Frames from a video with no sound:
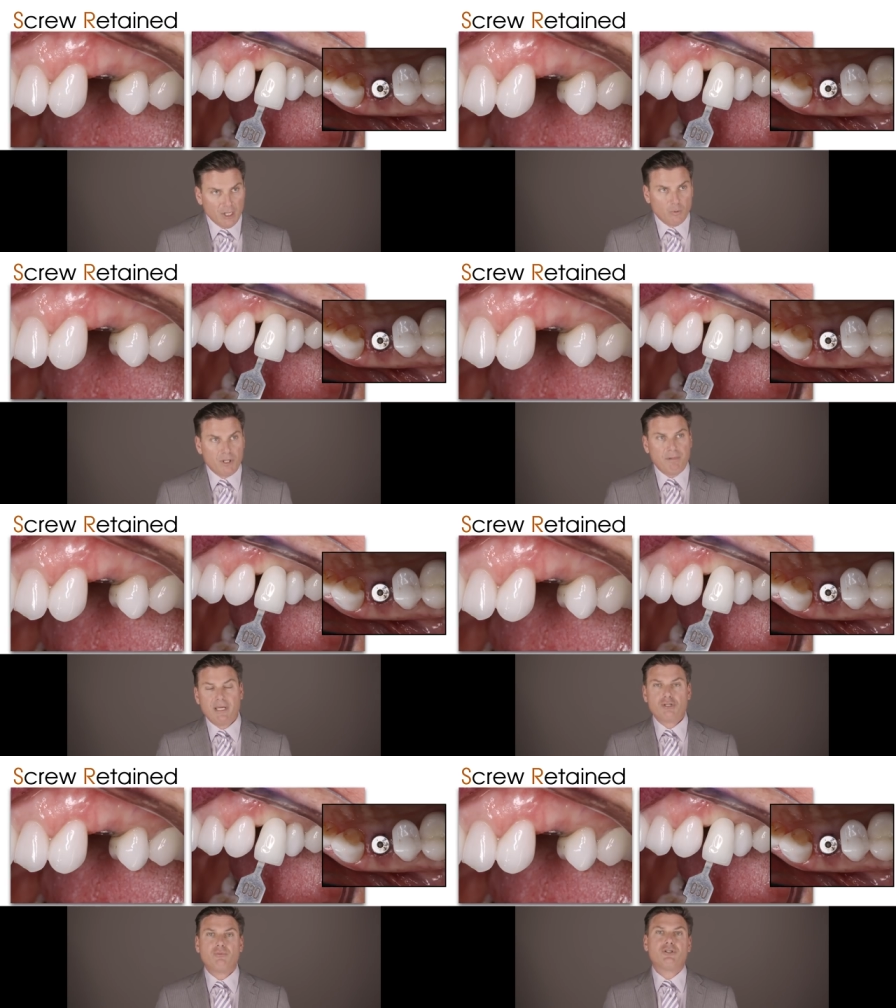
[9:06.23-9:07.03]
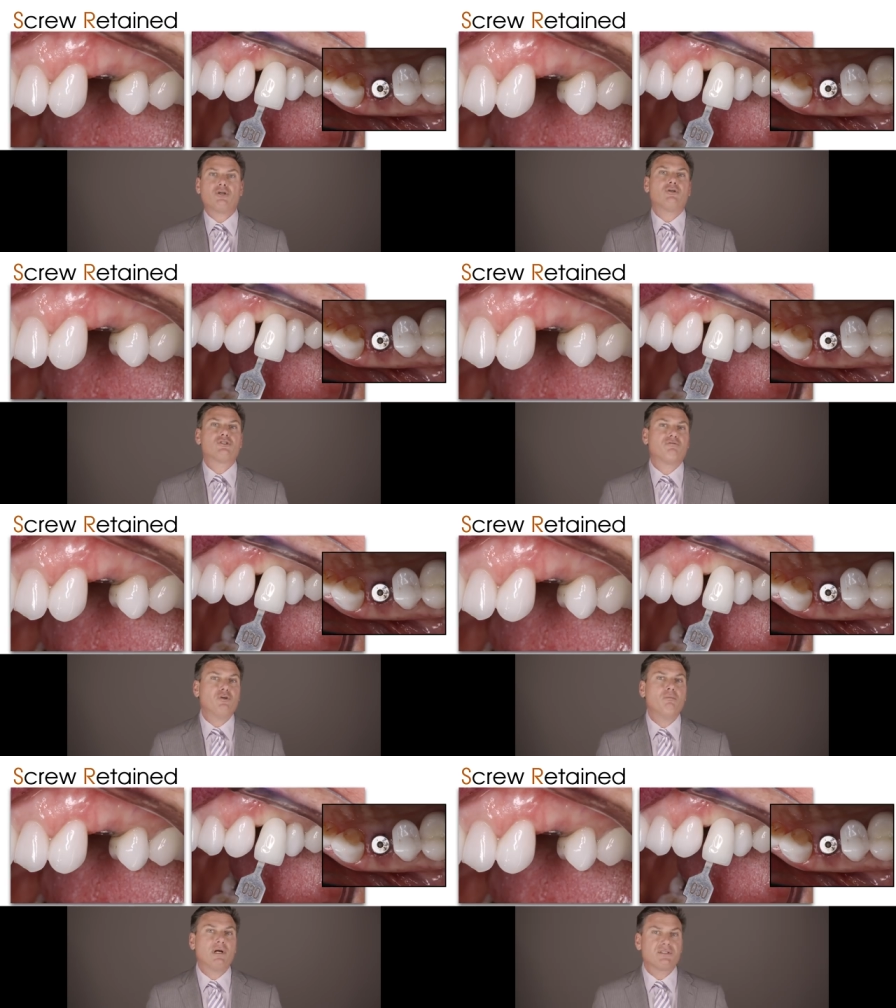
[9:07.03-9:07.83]
When the patient returns a
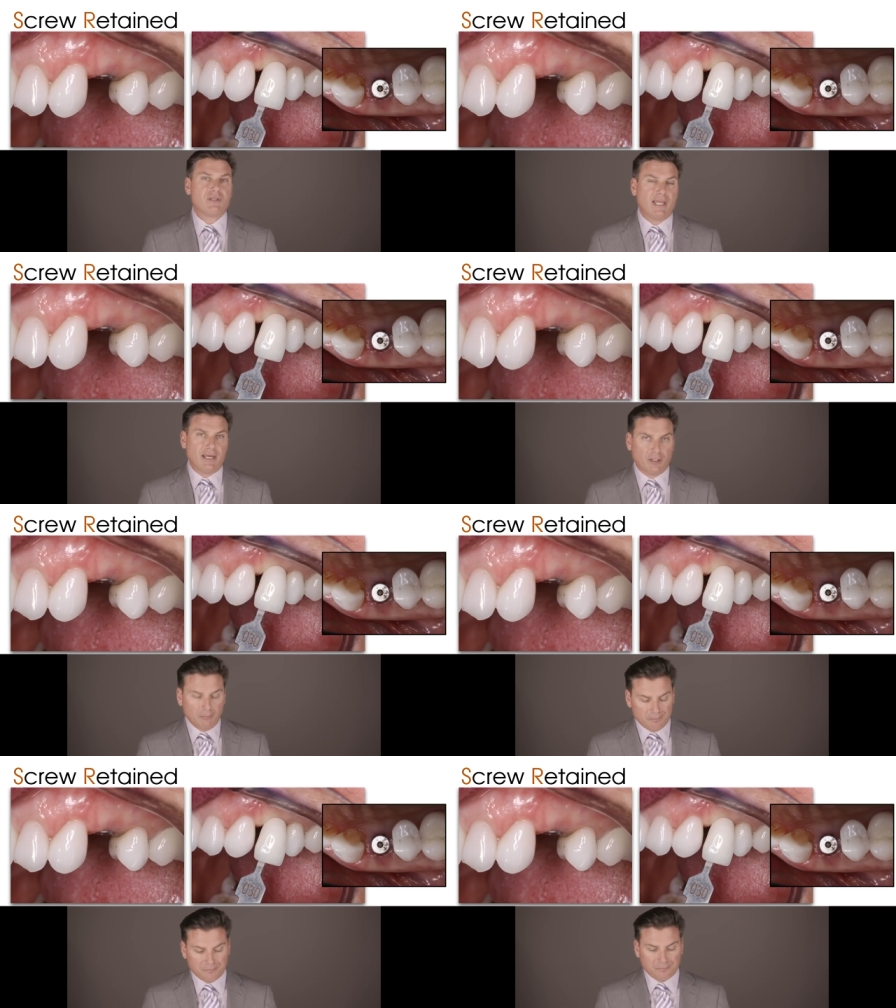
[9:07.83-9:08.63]
few months later,